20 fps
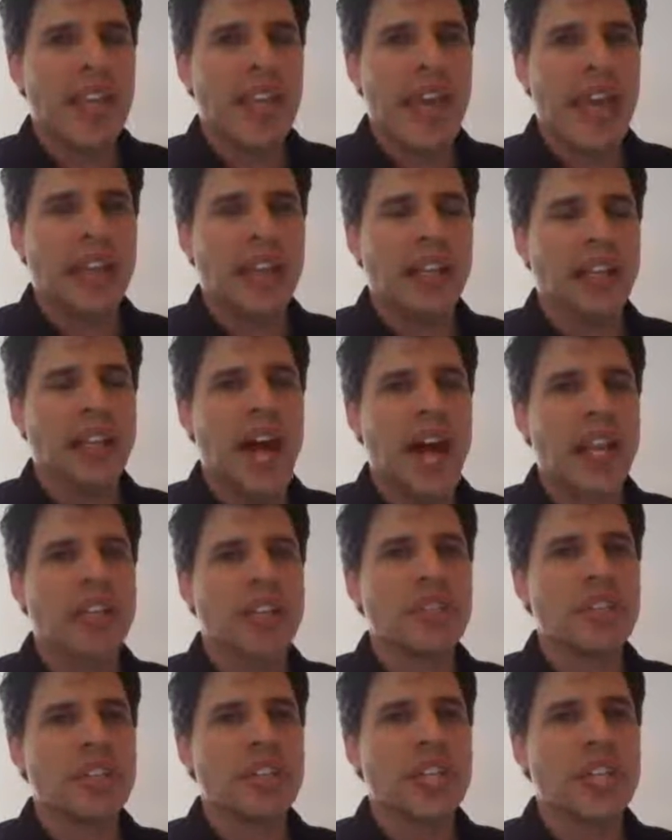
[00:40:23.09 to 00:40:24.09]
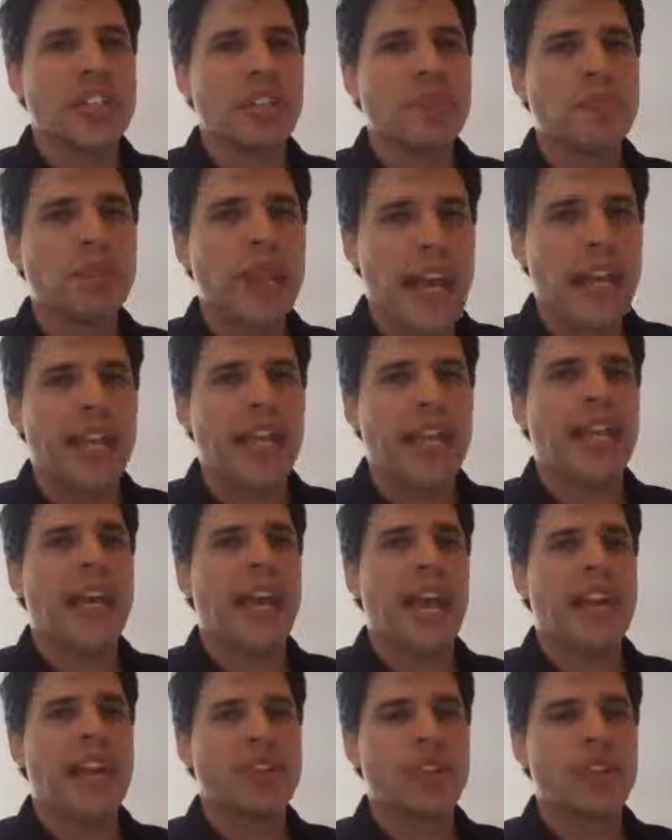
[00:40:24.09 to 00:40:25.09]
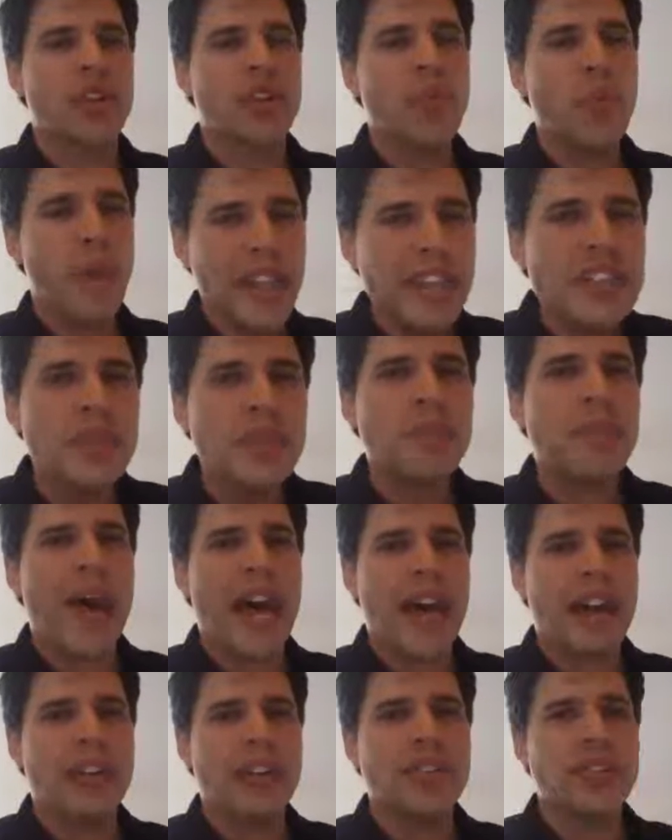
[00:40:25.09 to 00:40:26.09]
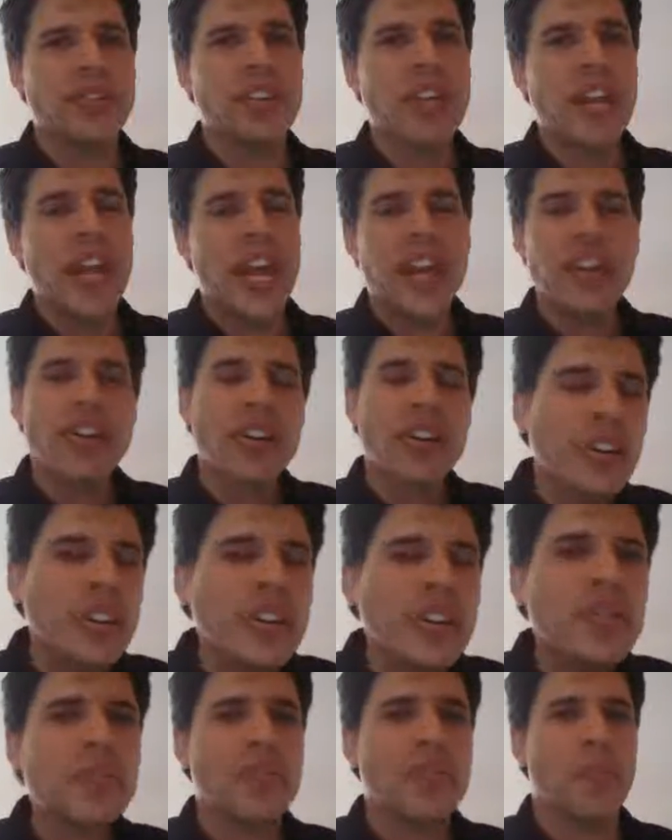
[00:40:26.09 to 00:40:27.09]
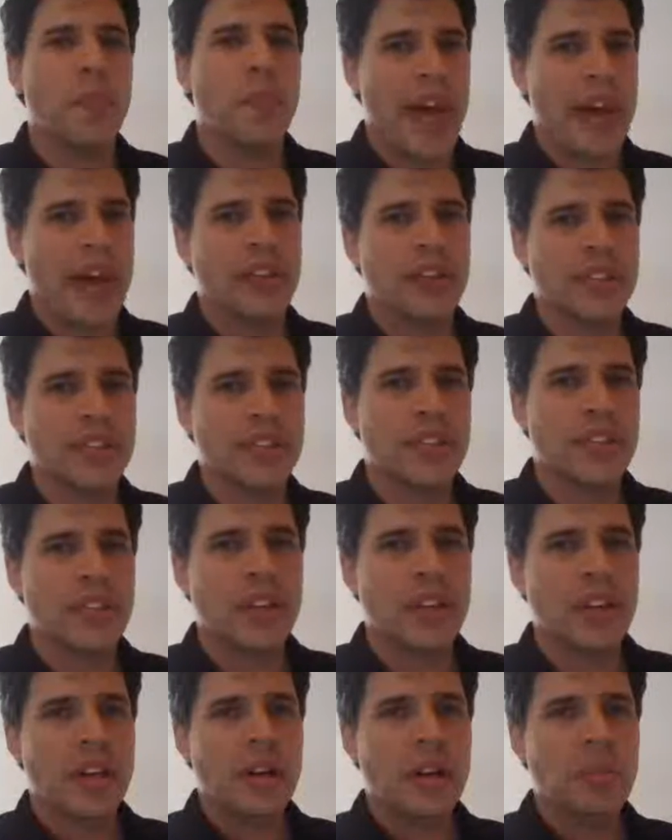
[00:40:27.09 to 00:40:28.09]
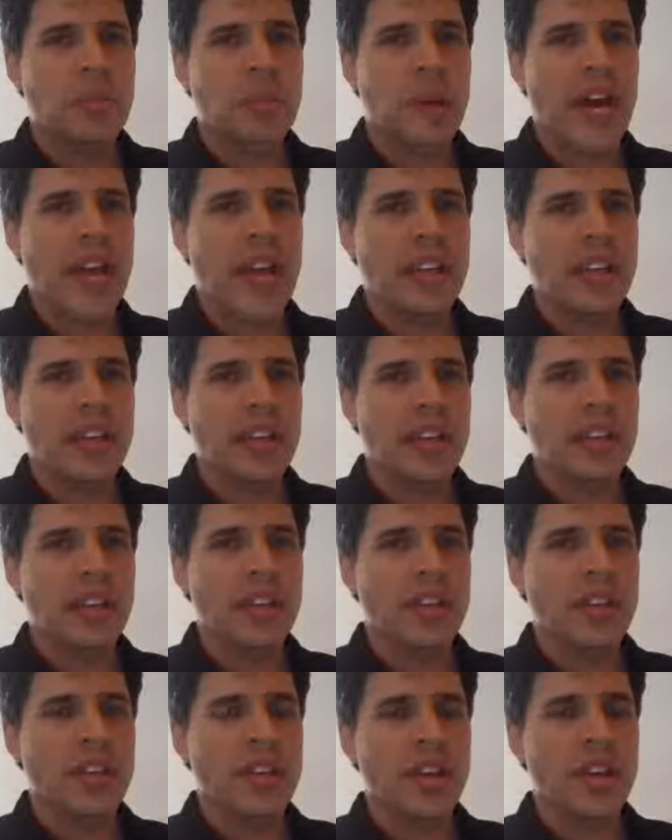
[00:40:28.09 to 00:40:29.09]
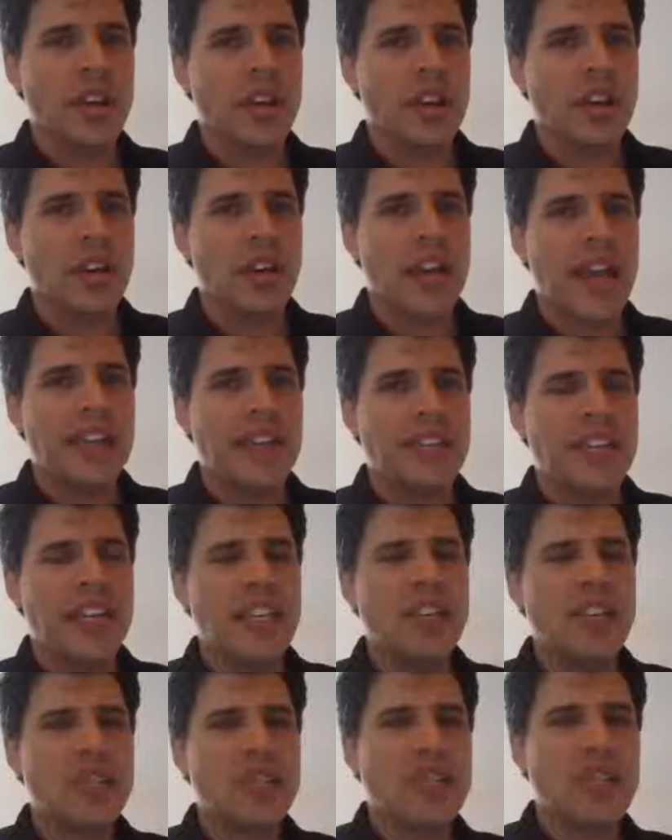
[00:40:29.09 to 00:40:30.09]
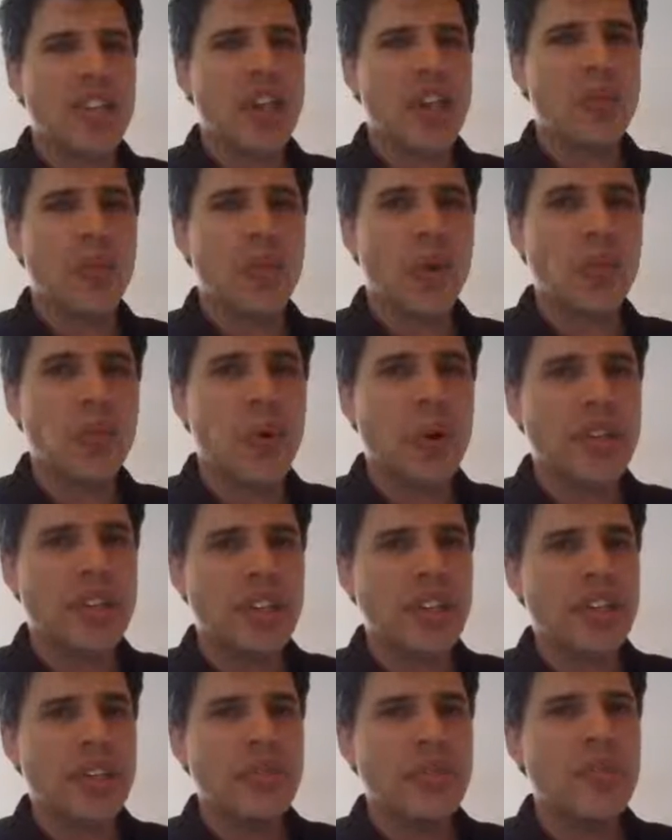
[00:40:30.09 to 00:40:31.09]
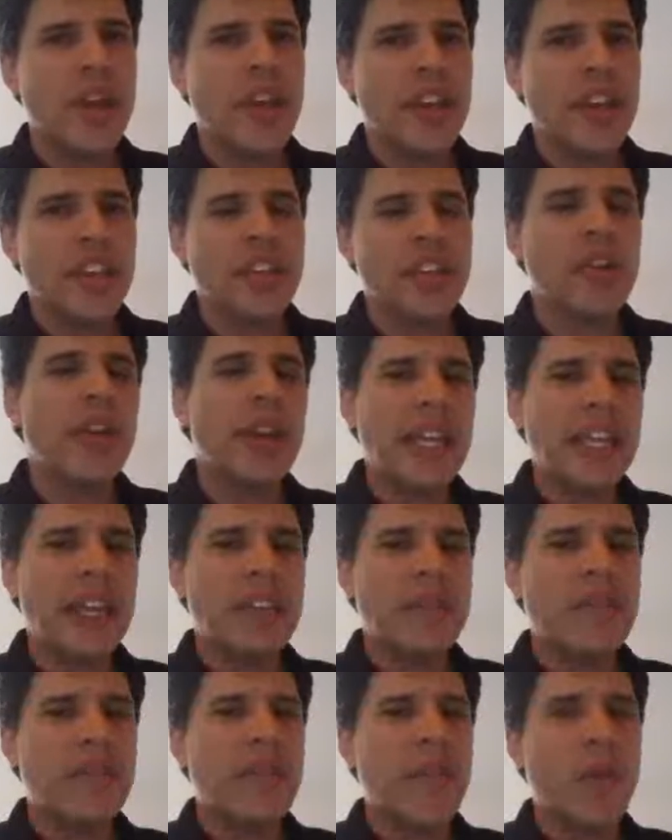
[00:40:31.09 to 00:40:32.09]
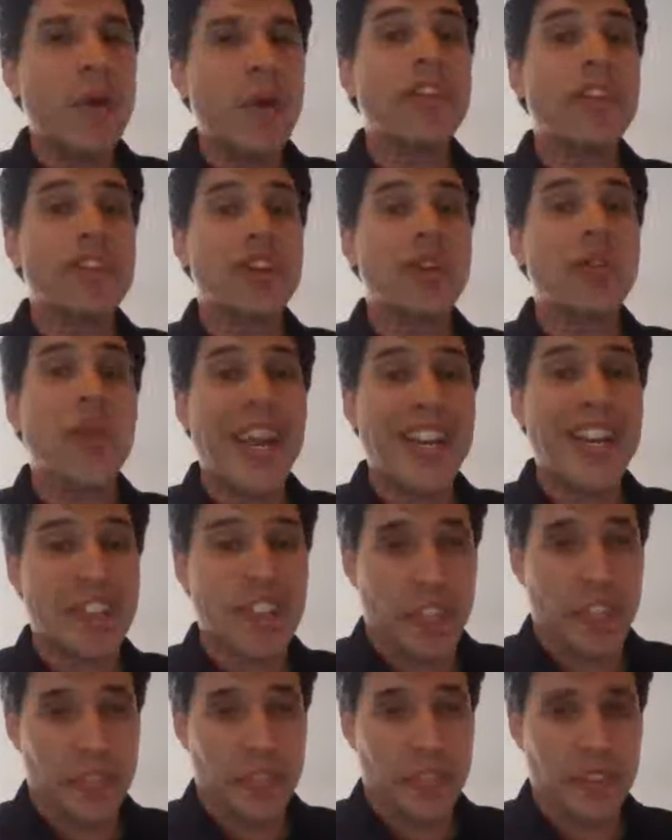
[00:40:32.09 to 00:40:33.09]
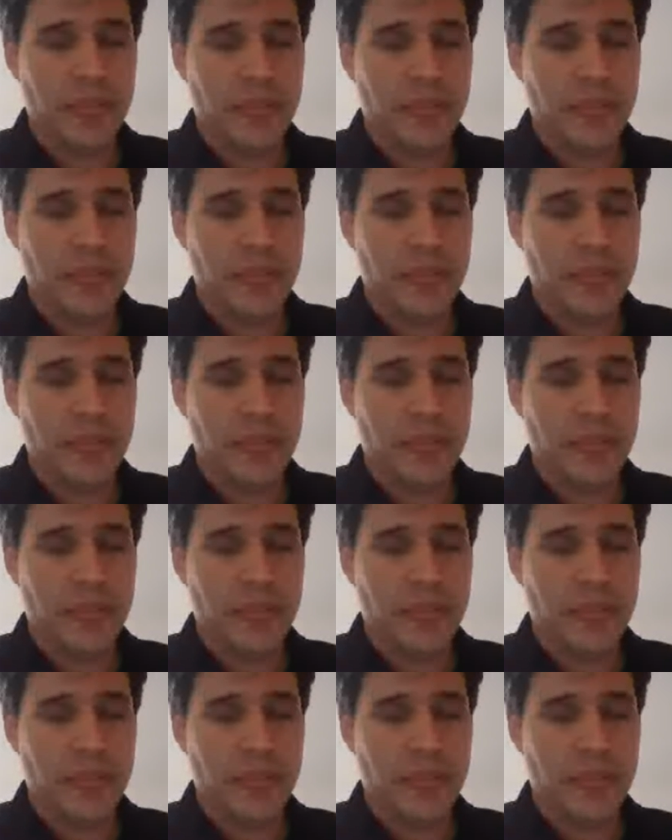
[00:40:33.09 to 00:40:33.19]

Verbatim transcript: and a lot of strategic planning, and you're going to win some battles, and you're going to lose some battles. But you're, as they used to say in World War II, you're in it for the duration.